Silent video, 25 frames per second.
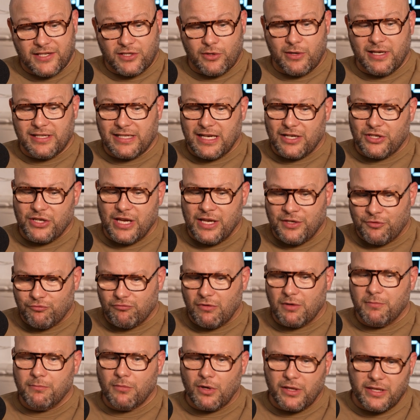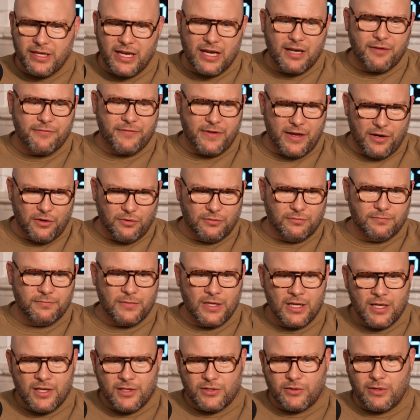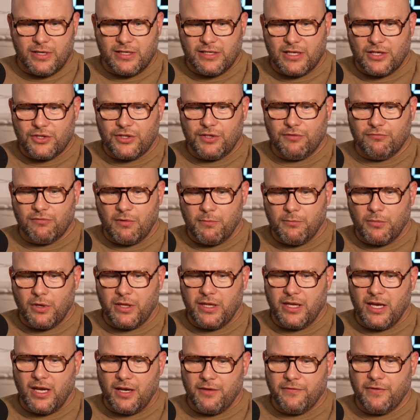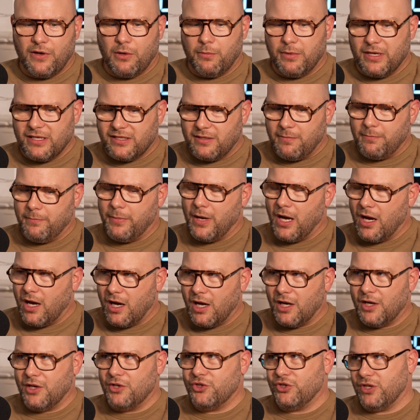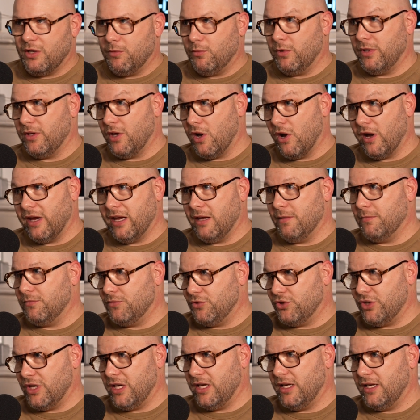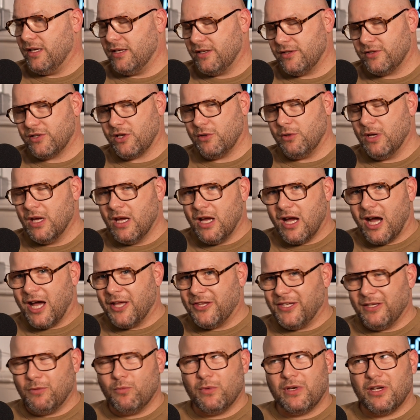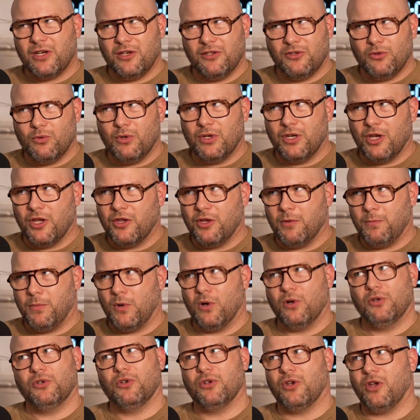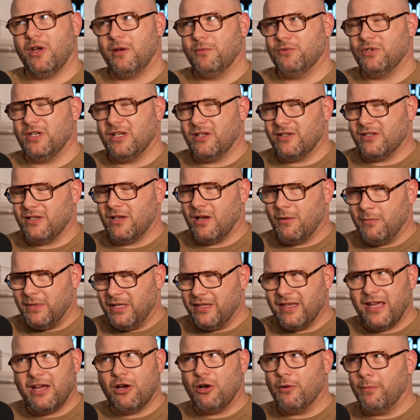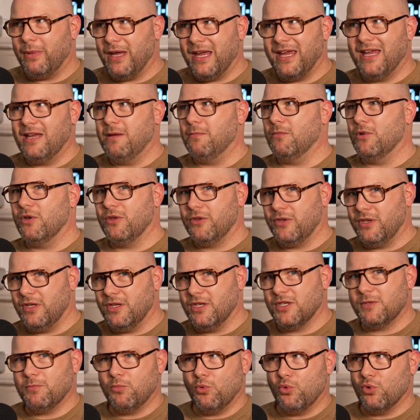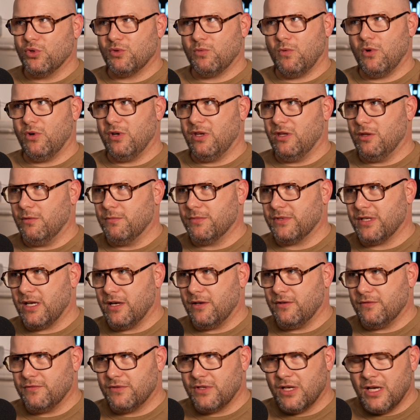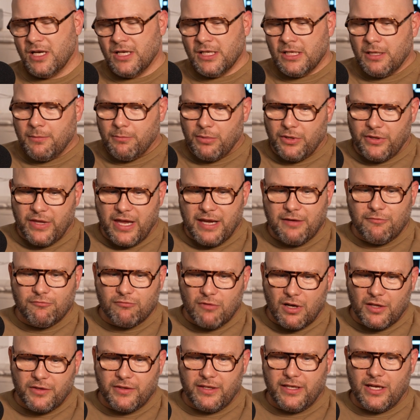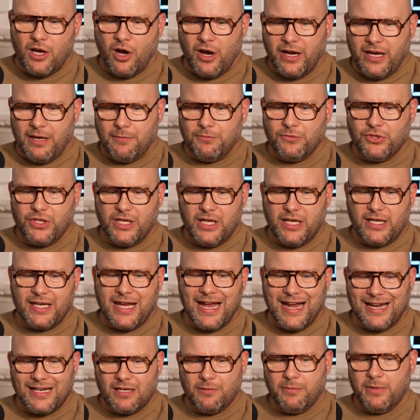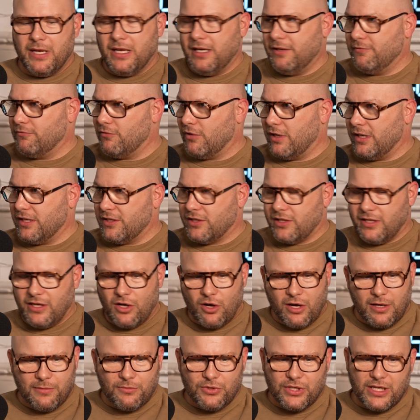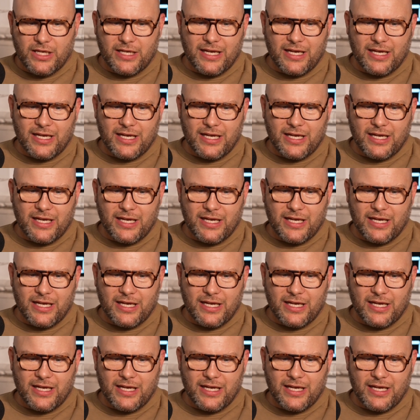so it's run by the NFL. So it's actually run by the NFL, but it's in partnership with IMG. So I think we're going to do another pod on IMG because, I mean, they are behemoth in the sports world in themselves. But they run the IMG Academy, right? So the IMG